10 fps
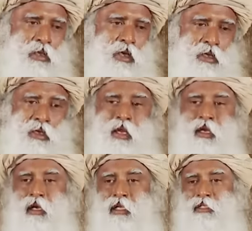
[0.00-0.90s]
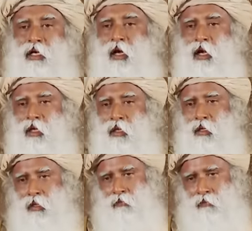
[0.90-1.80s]
a taintless eye
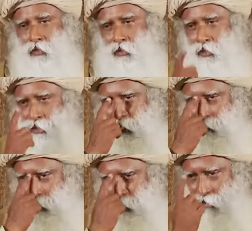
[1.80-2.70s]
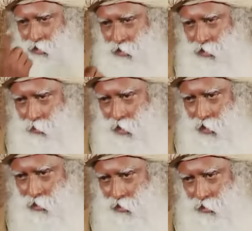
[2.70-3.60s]
which sees everything just the
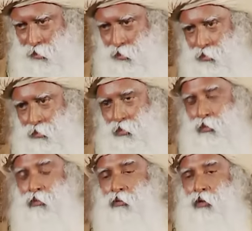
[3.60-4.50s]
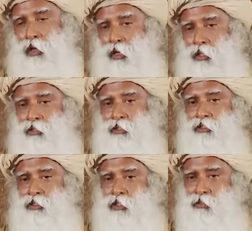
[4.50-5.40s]
way it is. So yoga
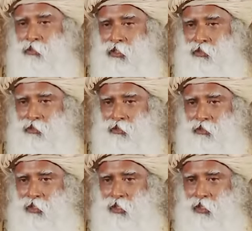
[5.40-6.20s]
essentially means